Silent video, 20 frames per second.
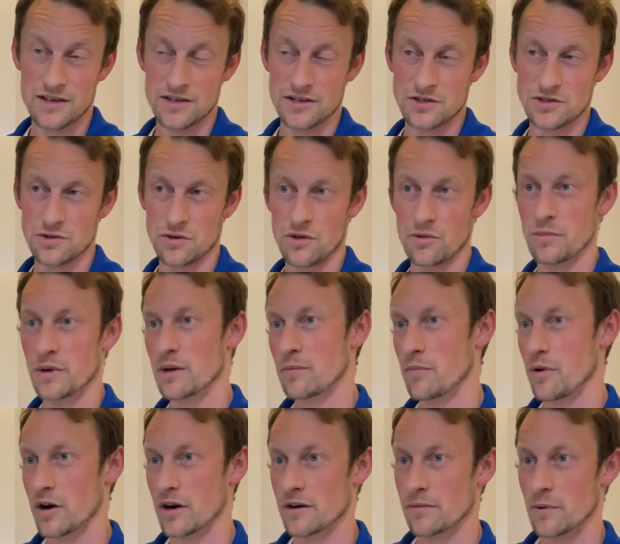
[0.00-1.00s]
So the big
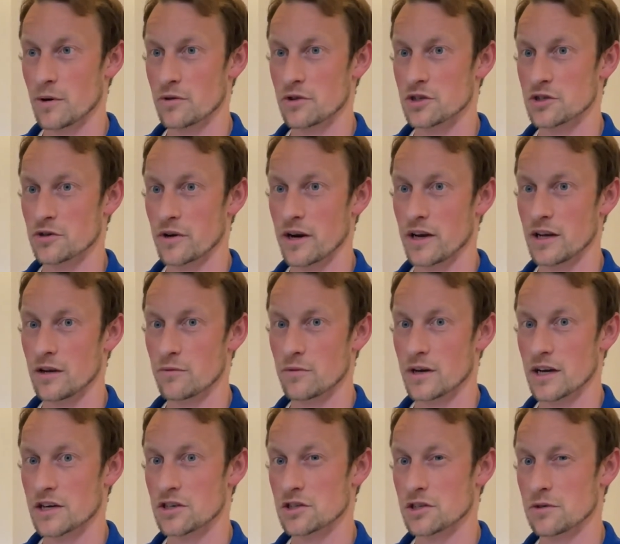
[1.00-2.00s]
part about the training would
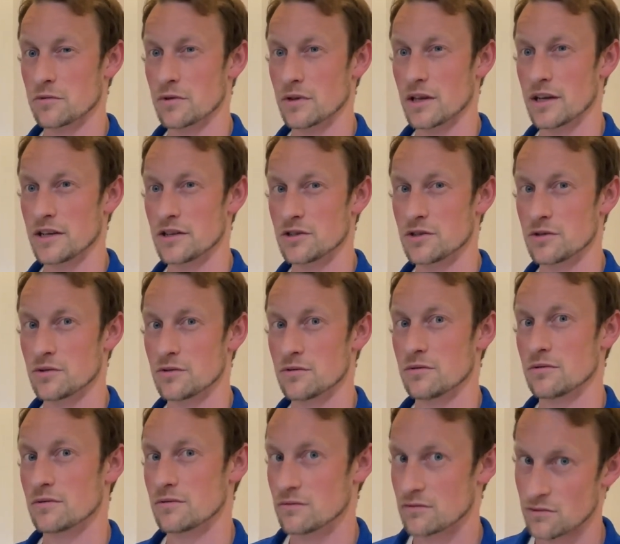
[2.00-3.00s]
actually relate to
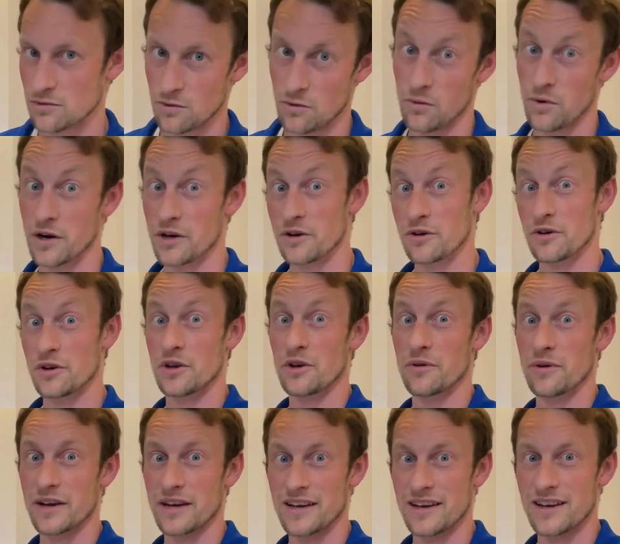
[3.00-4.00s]
what you're
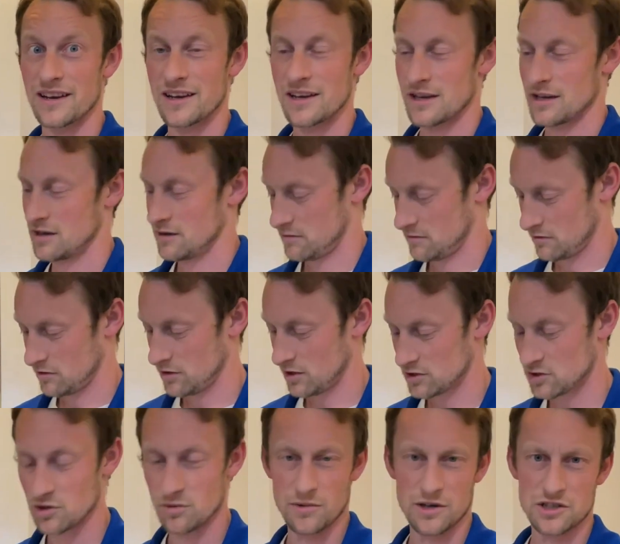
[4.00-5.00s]
doing, not
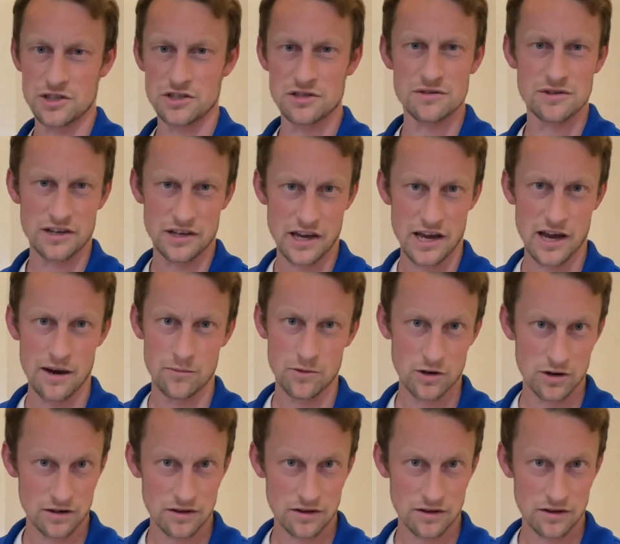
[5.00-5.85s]
so much a camera.